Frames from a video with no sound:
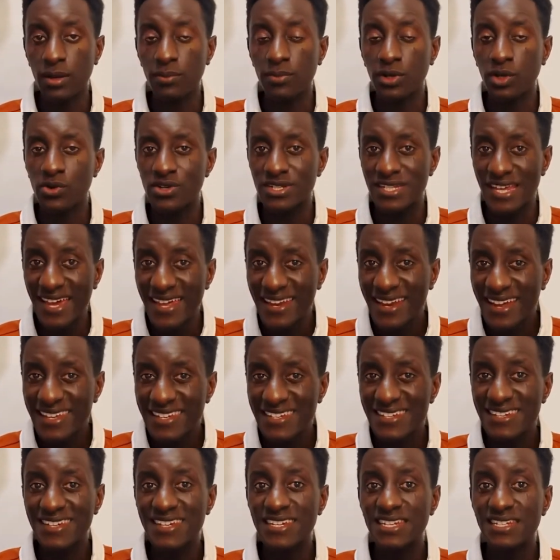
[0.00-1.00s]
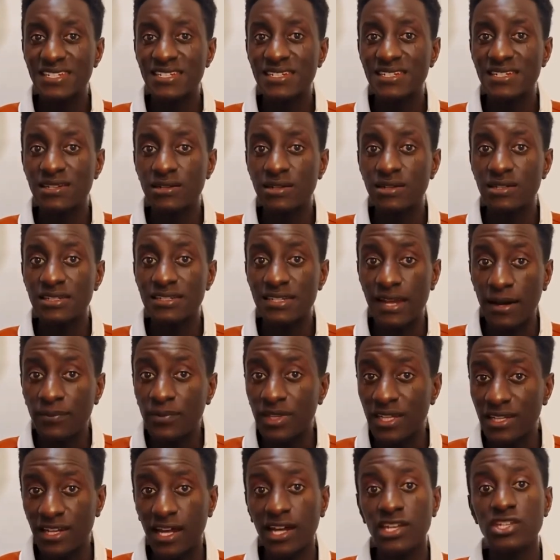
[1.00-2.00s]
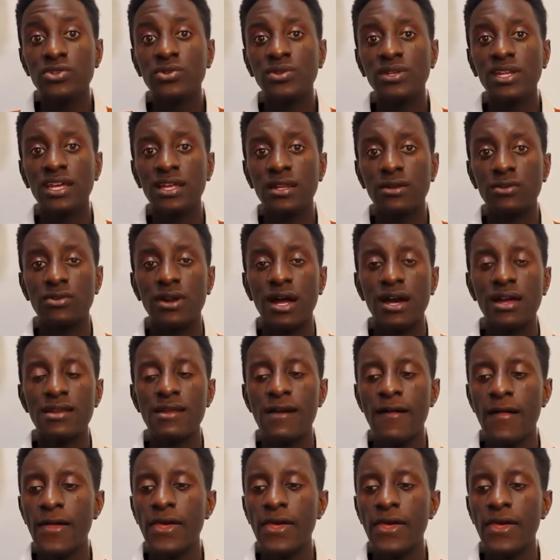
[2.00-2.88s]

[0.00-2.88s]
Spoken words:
Because energy is something that you need, right?